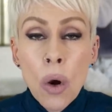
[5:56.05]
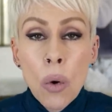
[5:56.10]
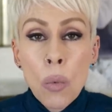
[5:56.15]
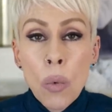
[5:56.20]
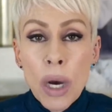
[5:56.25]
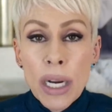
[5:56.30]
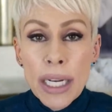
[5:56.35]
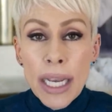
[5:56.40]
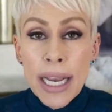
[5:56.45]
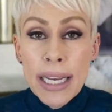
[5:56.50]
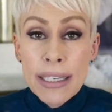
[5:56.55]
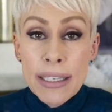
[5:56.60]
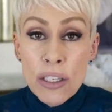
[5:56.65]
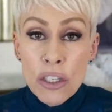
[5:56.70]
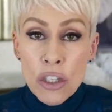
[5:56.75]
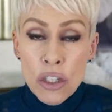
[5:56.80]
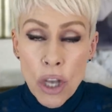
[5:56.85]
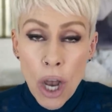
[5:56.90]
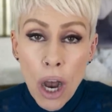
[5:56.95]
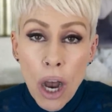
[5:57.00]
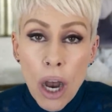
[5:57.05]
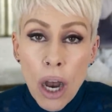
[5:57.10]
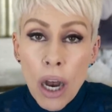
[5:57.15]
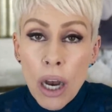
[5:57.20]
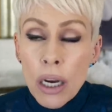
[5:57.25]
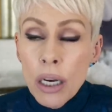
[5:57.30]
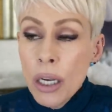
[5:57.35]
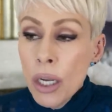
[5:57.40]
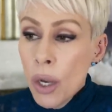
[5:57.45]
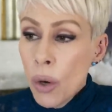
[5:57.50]
what I
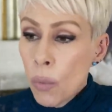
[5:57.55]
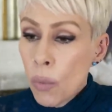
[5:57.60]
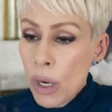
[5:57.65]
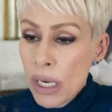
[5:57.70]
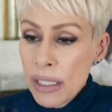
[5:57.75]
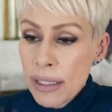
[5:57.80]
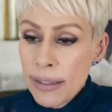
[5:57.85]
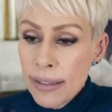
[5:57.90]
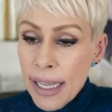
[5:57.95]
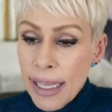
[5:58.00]
saw was